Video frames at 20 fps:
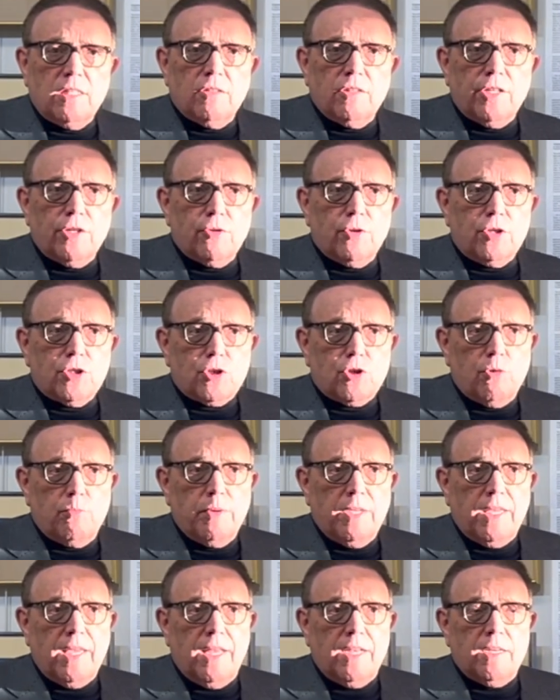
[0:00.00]
literature
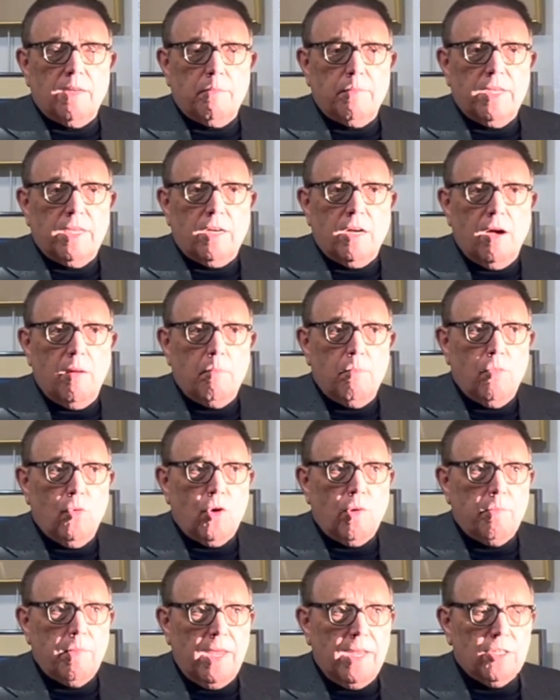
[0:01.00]
began to become
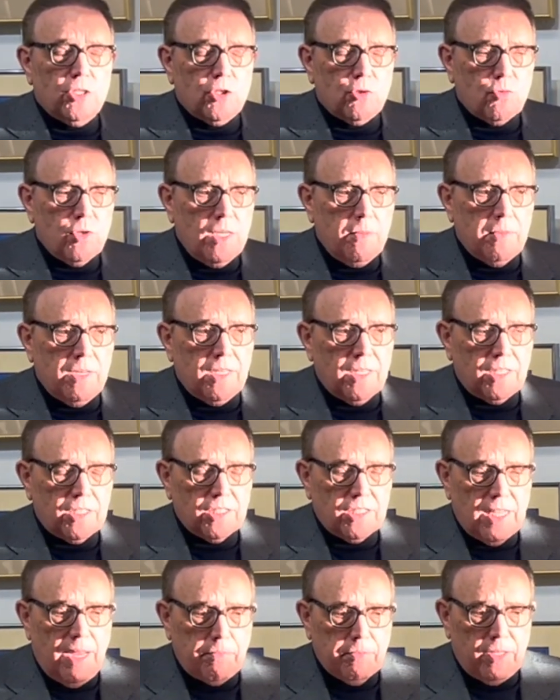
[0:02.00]
more mainstream and
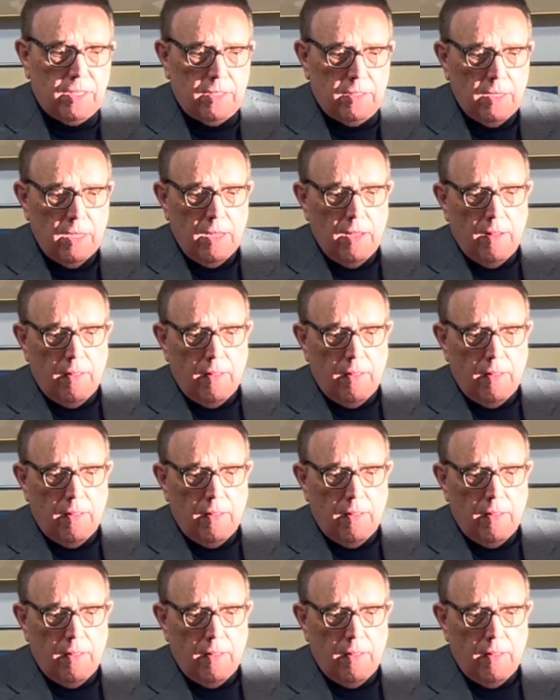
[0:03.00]
accepted,